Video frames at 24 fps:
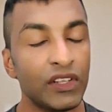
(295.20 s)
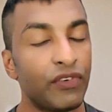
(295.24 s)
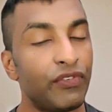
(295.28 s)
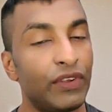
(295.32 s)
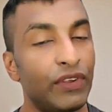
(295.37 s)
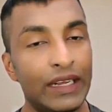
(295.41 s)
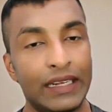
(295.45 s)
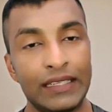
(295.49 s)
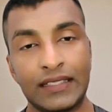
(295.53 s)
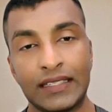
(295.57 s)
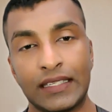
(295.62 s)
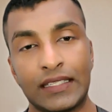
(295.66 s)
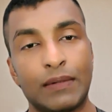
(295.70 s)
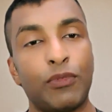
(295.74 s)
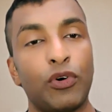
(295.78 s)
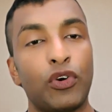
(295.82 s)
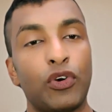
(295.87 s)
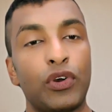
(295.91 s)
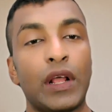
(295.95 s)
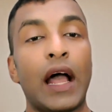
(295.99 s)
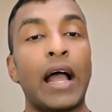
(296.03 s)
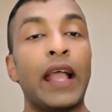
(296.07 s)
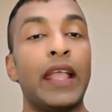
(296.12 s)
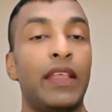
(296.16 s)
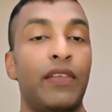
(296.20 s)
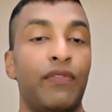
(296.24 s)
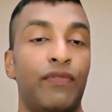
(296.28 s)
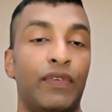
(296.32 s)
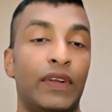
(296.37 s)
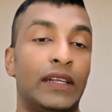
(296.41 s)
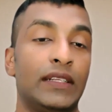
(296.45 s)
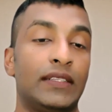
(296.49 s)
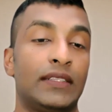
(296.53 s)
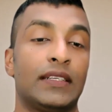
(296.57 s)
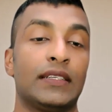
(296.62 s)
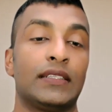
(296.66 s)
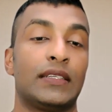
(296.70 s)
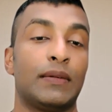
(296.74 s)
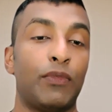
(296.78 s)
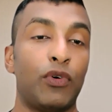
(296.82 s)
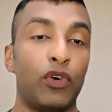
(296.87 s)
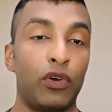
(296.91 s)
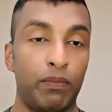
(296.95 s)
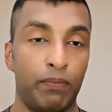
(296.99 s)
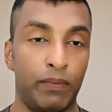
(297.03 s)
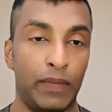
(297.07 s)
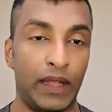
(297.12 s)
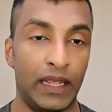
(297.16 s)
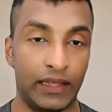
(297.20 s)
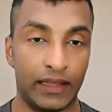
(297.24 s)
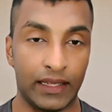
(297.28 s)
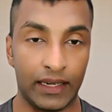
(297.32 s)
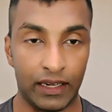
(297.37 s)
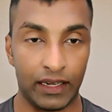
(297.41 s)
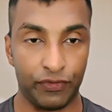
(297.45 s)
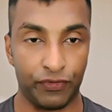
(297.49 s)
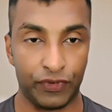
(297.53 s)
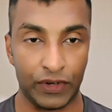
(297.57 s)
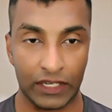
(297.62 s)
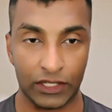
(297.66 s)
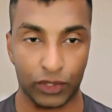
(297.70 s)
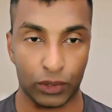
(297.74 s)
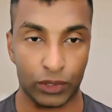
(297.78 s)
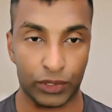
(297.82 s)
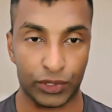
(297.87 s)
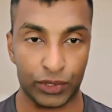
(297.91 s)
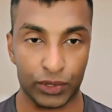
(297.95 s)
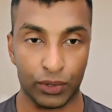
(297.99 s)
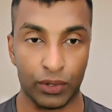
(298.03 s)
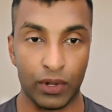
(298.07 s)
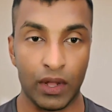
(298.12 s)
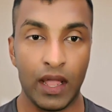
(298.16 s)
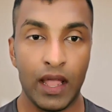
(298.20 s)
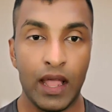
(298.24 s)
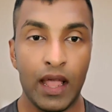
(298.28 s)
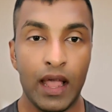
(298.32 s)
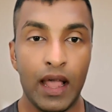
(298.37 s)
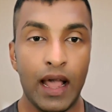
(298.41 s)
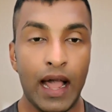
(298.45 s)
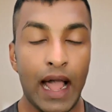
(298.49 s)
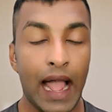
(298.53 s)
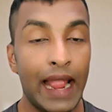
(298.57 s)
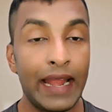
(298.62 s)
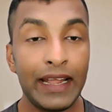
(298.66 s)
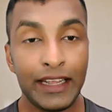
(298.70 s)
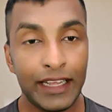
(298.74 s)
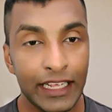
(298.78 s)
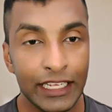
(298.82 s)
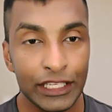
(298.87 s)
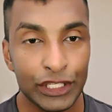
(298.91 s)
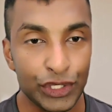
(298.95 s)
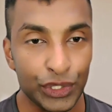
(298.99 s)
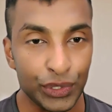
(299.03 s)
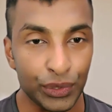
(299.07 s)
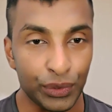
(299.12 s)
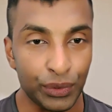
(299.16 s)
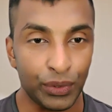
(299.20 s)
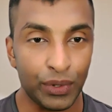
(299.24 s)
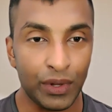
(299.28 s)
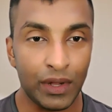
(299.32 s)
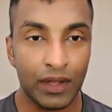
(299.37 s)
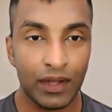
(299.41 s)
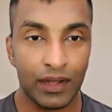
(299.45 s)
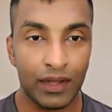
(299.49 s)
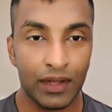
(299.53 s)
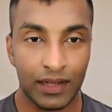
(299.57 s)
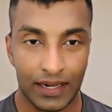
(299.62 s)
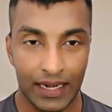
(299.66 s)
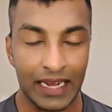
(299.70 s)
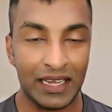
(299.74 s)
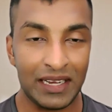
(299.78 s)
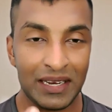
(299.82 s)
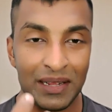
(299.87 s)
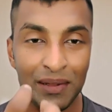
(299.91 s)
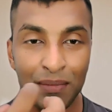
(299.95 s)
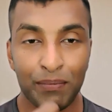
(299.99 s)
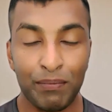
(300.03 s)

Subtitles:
We discussed about I, we discussed about me, the difference also. I teach you, right?